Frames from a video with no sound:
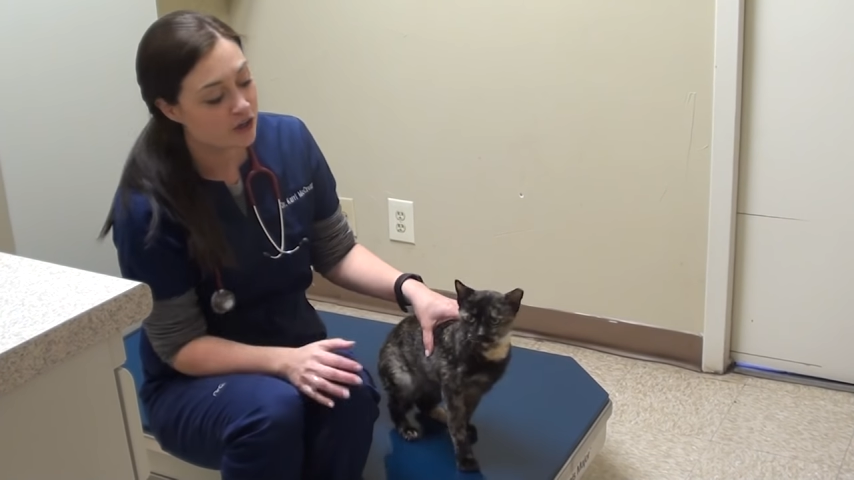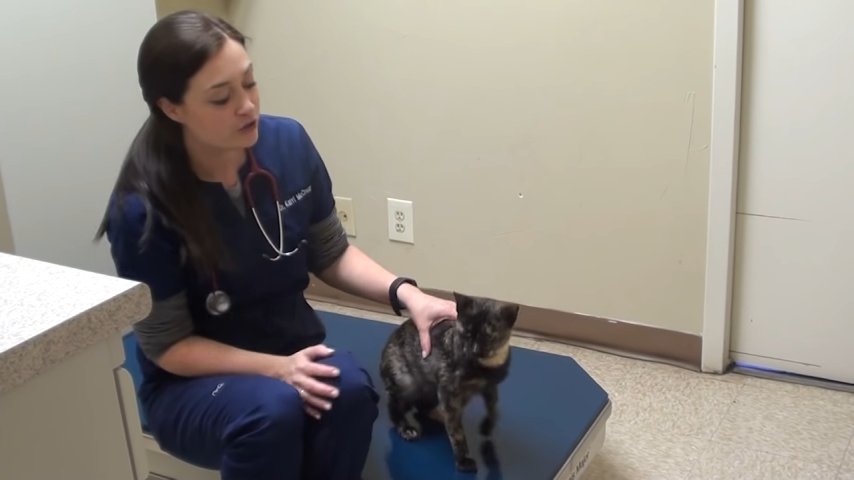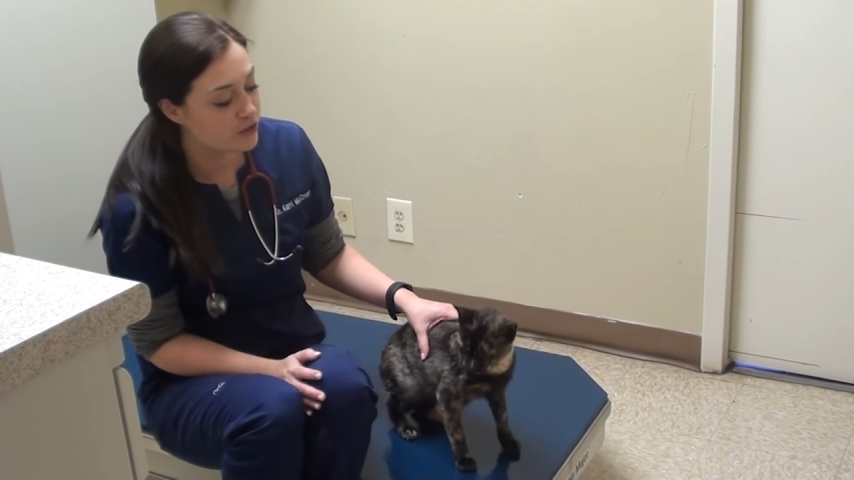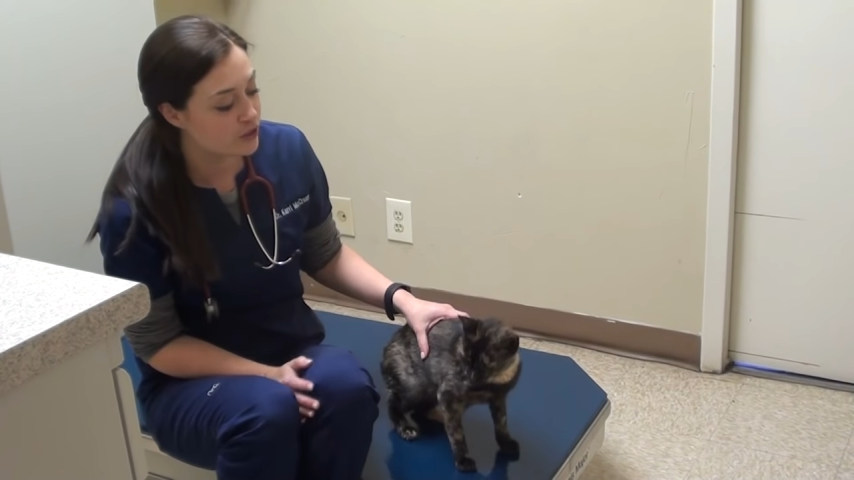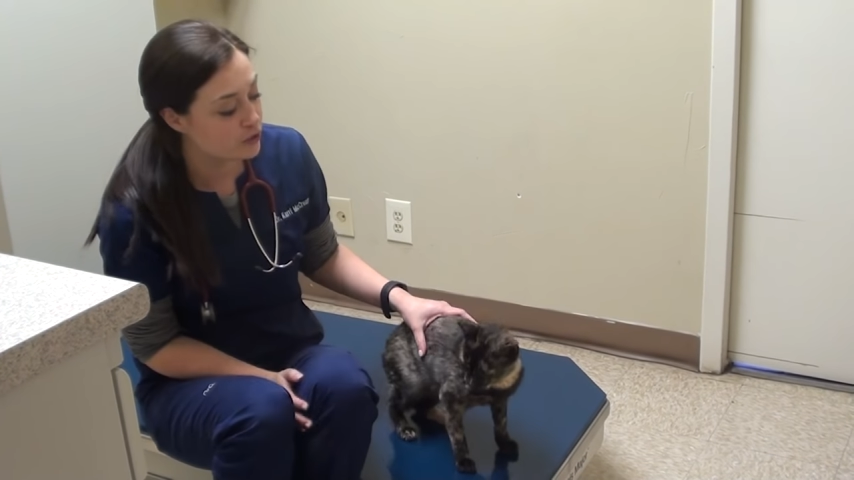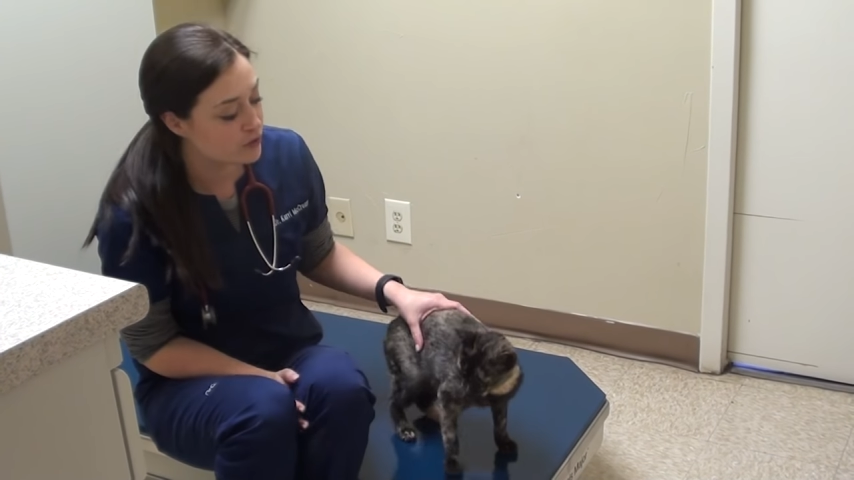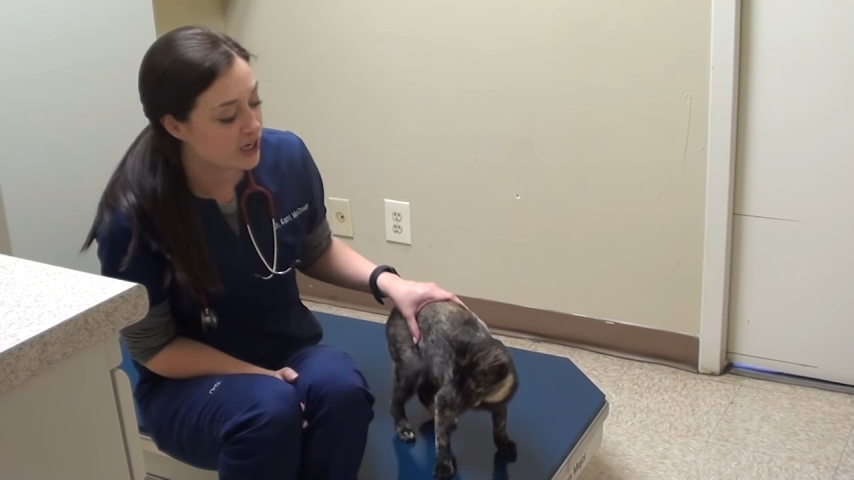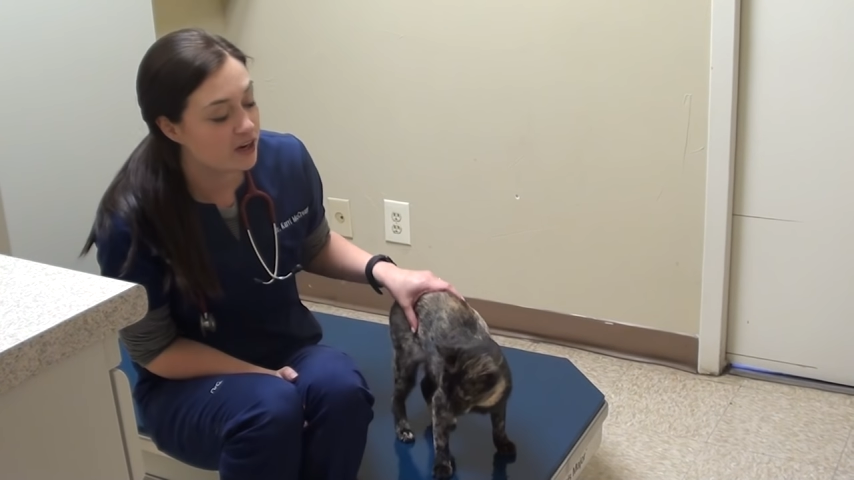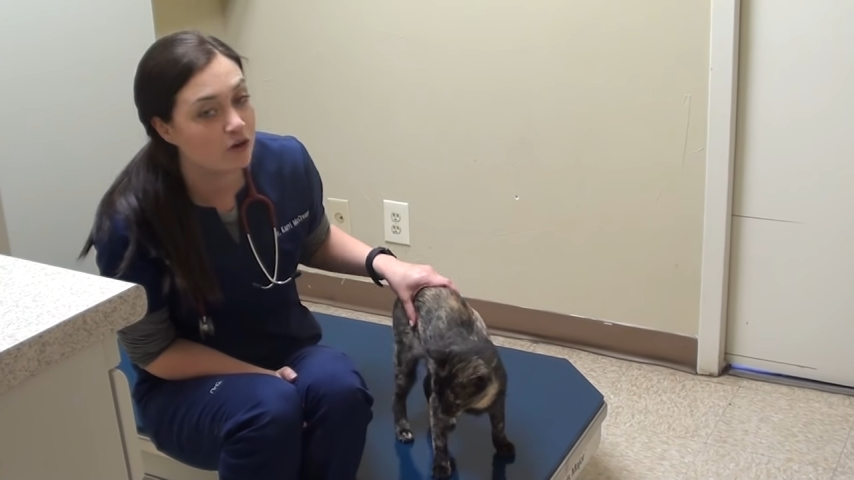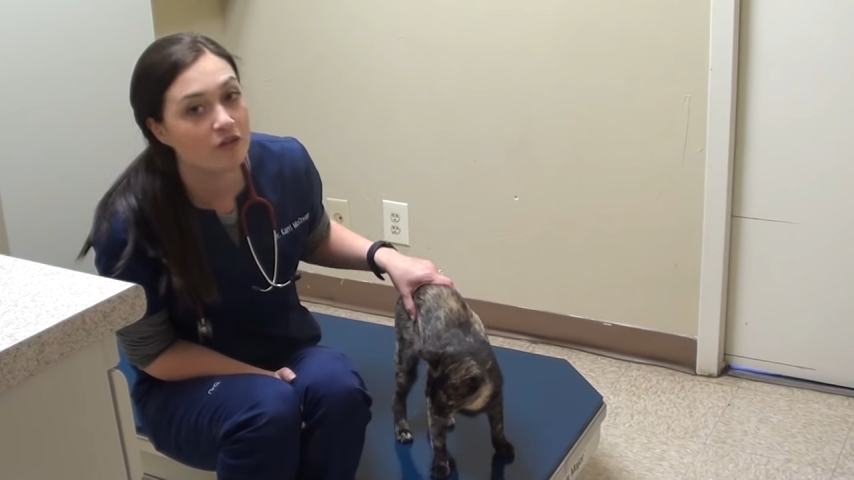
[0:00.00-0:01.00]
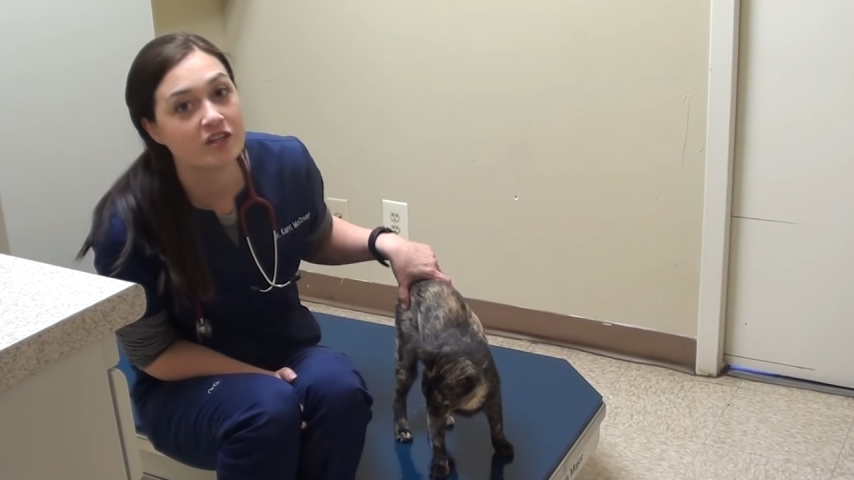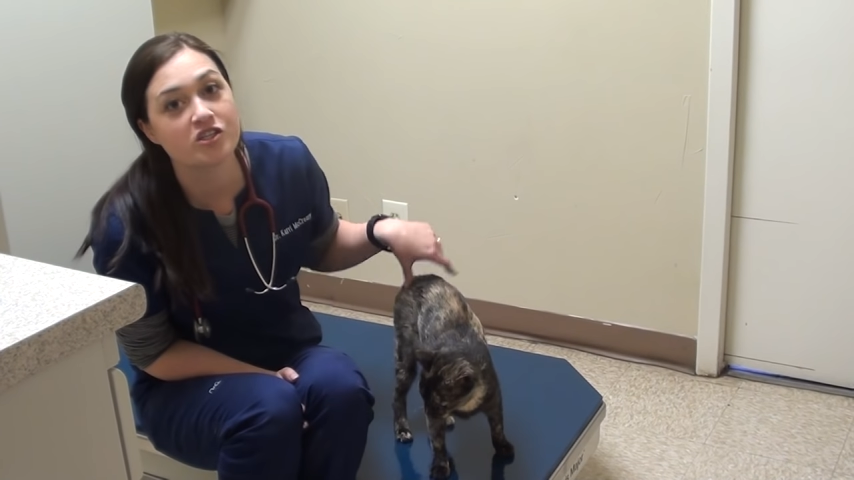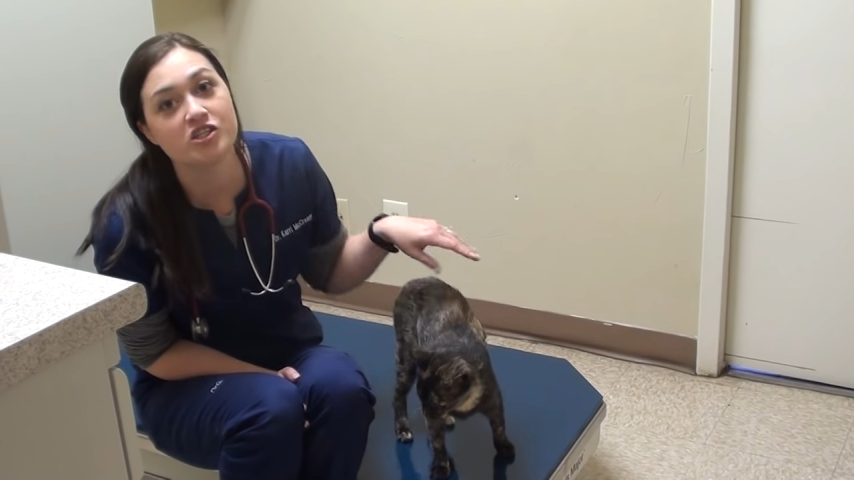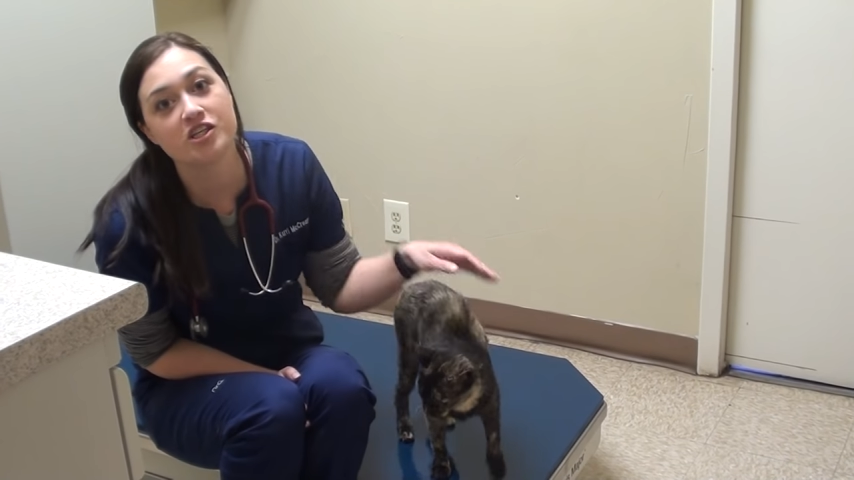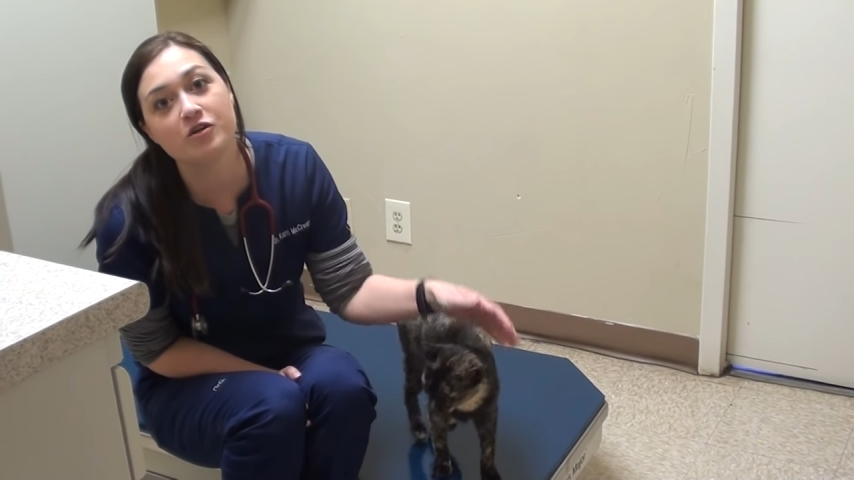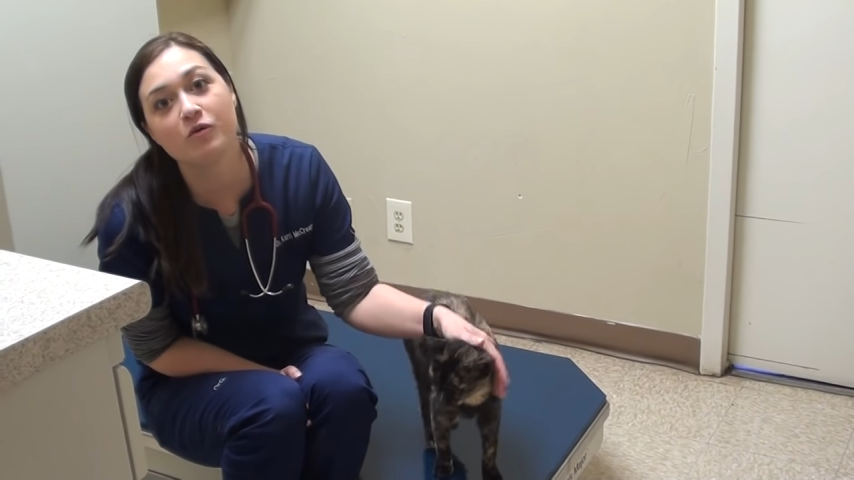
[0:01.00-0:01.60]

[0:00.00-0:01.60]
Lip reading: YouTube channel that she